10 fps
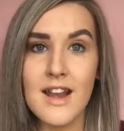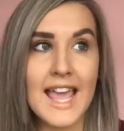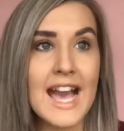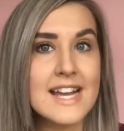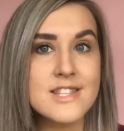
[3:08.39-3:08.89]

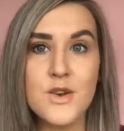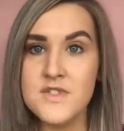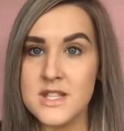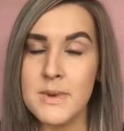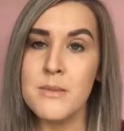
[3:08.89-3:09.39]
Like, hats off
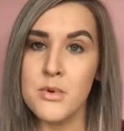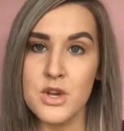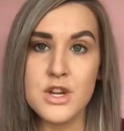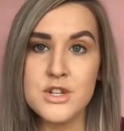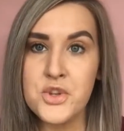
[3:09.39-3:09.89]
to the people
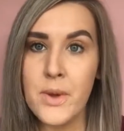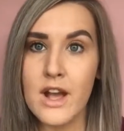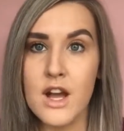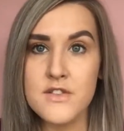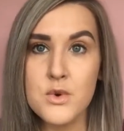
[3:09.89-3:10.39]
that can do it
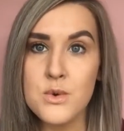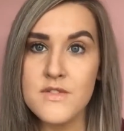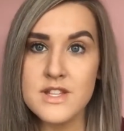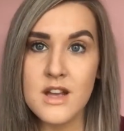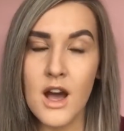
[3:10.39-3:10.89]
kind of all
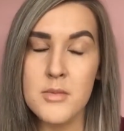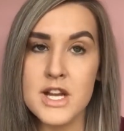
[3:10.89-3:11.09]
of the time.